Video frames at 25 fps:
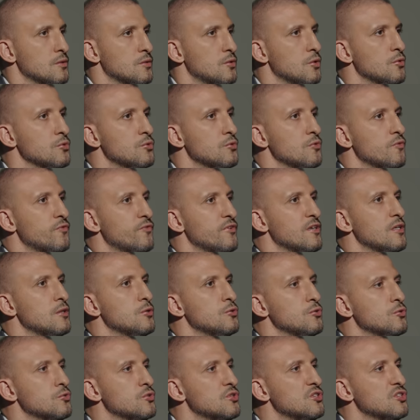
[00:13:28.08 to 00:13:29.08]
don't you feel
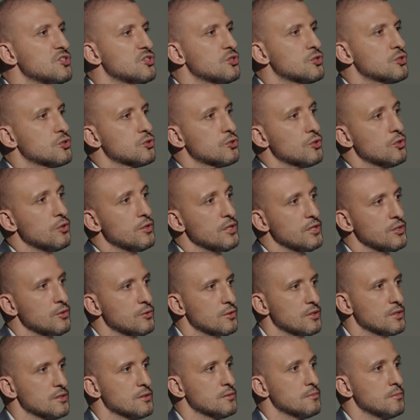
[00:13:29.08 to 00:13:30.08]
you destroy
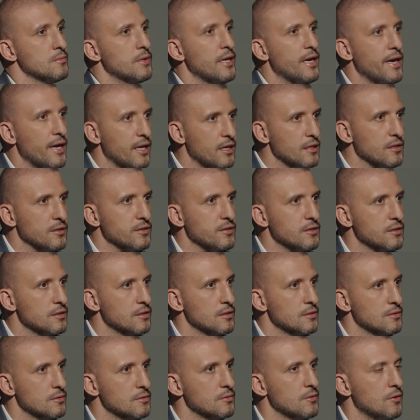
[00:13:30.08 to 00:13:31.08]
your health
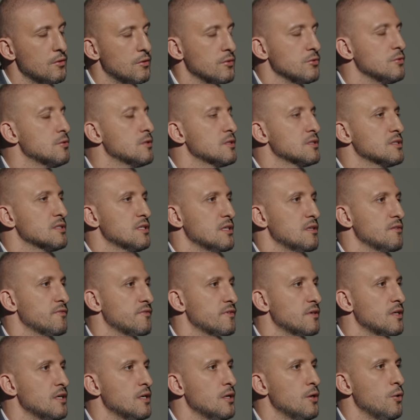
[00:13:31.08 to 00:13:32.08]
or
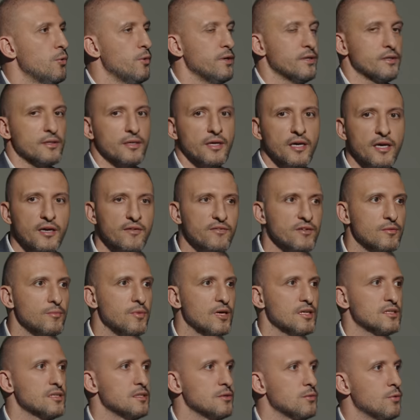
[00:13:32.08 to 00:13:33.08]
yourself when
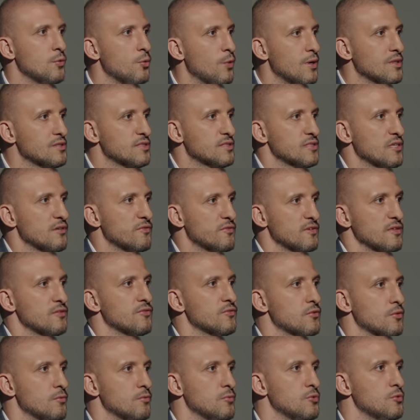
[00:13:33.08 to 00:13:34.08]
everybody wants something
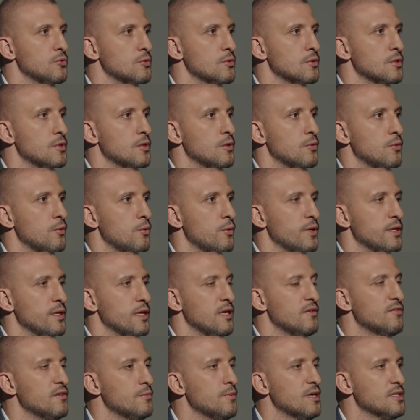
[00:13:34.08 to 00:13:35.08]
from you, when
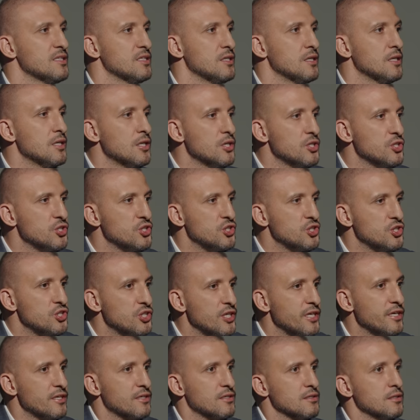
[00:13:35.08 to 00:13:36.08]
everybody
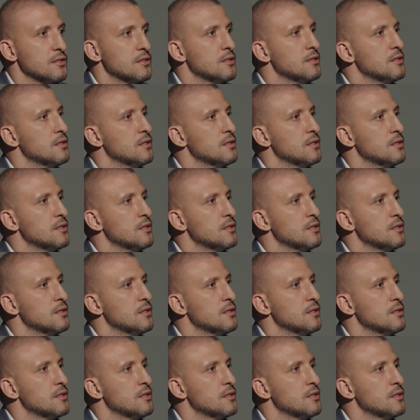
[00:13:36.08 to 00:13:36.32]
share